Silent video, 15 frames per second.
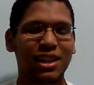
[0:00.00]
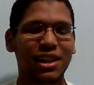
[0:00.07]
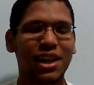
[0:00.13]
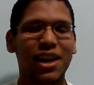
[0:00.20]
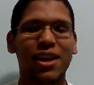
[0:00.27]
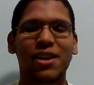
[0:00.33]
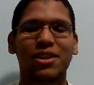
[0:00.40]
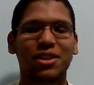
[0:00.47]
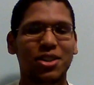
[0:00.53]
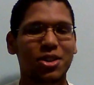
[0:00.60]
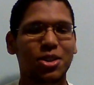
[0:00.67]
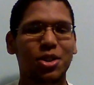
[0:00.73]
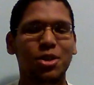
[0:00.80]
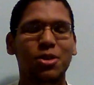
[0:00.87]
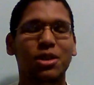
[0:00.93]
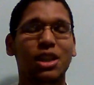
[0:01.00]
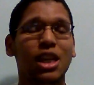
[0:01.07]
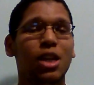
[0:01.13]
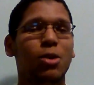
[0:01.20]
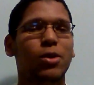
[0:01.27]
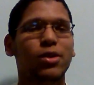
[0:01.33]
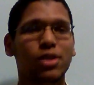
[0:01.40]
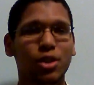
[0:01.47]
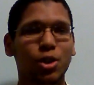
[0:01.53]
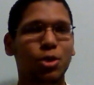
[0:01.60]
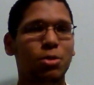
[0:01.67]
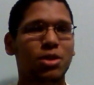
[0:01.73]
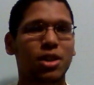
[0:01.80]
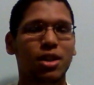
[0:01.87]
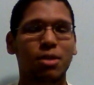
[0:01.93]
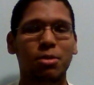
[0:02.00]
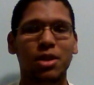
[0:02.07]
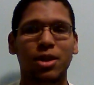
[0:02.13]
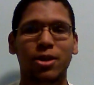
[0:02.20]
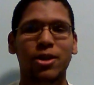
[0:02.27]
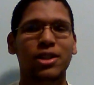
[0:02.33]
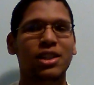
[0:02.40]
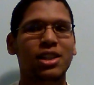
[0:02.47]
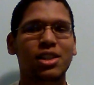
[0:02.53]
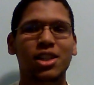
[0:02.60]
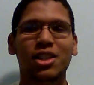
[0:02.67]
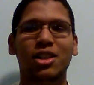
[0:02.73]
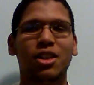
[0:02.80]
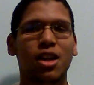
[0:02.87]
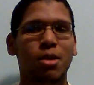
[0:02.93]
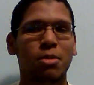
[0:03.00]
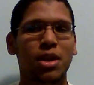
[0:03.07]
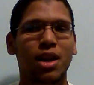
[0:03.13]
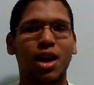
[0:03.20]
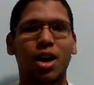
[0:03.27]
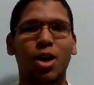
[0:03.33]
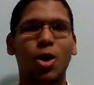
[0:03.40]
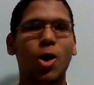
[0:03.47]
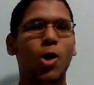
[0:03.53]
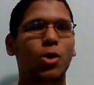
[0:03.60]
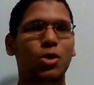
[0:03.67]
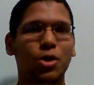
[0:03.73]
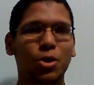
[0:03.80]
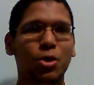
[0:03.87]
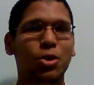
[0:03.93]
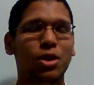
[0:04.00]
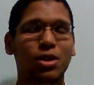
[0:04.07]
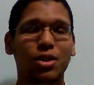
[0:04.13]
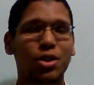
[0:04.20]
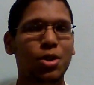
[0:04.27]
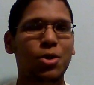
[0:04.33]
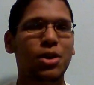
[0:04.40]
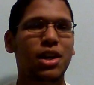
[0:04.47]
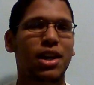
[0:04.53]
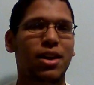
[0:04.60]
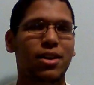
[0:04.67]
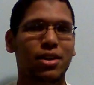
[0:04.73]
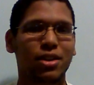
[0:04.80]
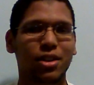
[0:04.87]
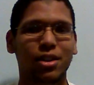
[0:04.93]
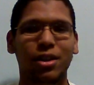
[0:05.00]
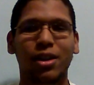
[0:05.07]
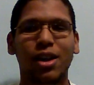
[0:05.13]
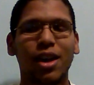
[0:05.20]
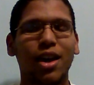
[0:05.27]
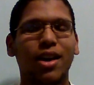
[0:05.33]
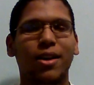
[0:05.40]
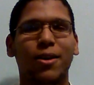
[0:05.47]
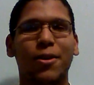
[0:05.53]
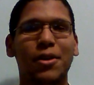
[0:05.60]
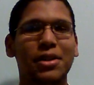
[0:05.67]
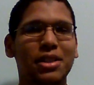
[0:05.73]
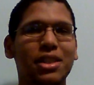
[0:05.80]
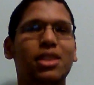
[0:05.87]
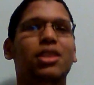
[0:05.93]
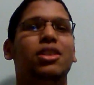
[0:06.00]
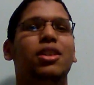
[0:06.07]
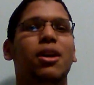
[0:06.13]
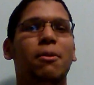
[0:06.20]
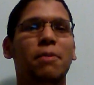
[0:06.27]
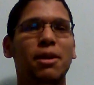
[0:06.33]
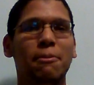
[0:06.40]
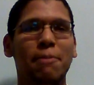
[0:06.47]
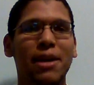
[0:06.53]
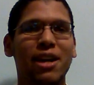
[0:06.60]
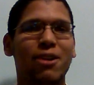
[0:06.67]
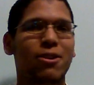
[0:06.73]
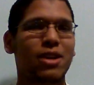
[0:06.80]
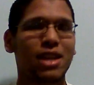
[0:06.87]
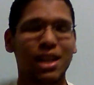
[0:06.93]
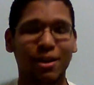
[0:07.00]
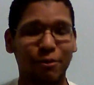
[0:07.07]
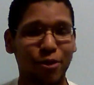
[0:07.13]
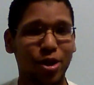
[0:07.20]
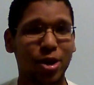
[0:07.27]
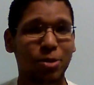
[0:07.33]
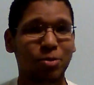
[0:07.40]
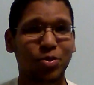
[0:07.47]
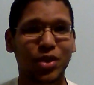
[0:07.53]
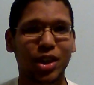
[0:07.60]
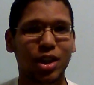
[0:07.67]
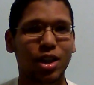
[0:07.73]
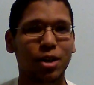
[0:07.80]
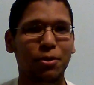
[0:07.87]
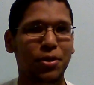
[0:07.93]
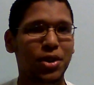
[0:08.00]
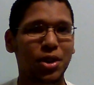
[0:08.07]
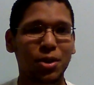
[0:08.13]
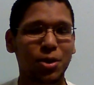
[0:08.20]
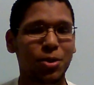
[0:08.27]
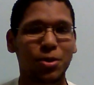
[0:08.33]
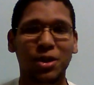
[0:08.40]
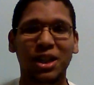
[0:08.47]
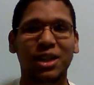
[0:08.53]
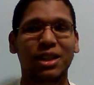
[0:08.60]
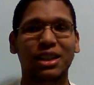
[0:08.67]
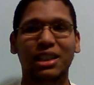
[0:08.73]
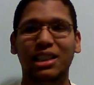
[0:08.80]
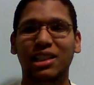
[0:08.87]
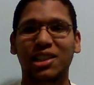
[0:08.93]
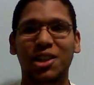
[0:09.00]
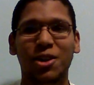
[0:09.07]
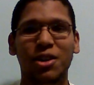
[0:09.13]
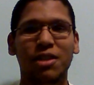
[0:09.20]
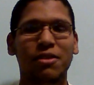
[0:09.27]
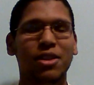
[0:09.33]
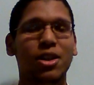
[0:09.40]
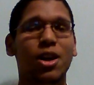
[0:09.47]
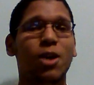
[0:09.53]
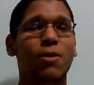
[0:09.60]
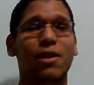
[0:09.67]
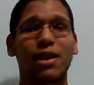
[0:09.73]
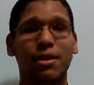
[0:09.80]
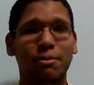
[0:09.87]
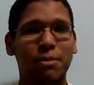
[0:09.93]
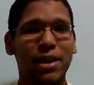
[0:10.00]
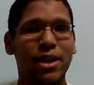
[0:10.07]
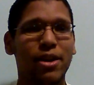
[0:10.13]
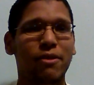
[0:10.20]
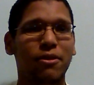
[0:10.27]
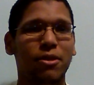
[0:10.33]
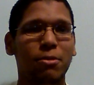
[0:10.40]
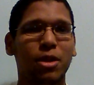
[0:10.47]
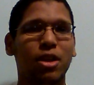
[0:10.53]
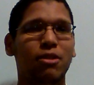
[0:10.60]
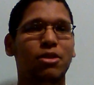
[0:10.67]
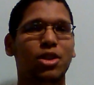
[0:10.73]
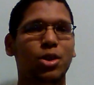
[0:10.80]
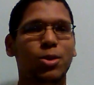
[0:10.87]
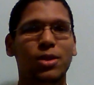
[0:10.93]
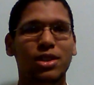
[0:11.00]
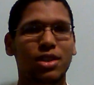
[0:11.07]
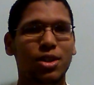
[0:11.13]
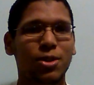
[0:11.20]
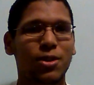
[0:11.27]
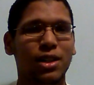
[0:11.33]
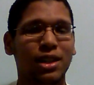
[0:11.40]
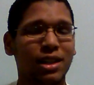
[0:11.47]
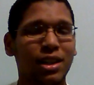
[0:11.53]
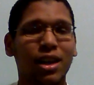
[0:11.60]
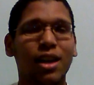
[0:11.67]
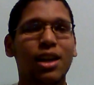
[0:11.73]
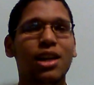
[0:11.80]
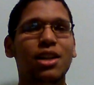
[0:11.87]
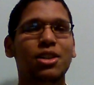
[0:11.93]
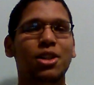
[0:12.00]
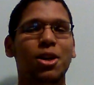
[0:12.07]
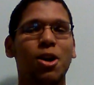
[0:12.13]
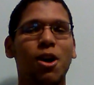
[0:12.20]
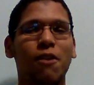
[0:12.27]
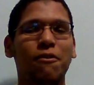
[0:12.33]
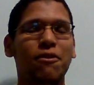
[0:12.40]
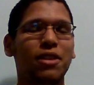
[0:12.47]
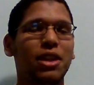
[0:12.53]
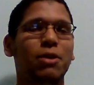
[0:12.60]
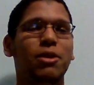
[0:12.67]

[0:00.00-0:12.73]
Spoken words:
characters who you think Zoom's gonna be? Or is he just gonna be a whole new character? Or is this just gonna be Barry from Earth 2? We don't even know what Barry from Earth 2 is doing. So hopefully